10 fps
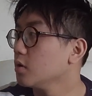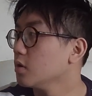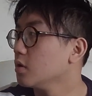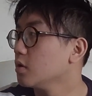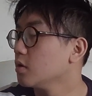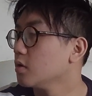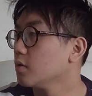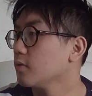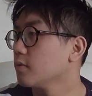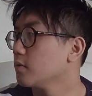
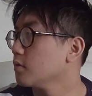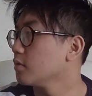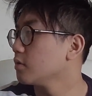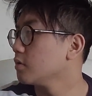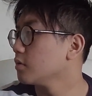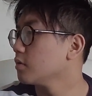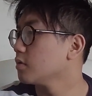Nothing is said.